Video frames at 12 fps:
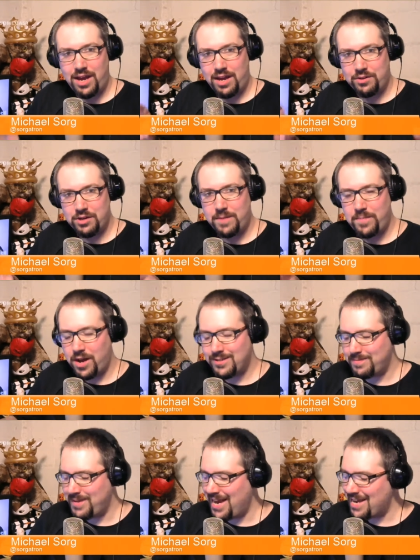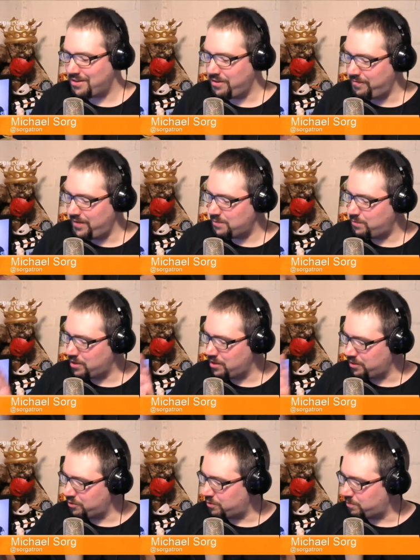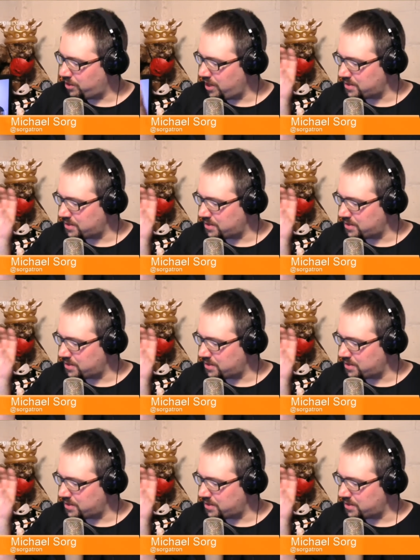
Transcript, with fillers: Look up AwesomeCast on the Facebook, on the Google+,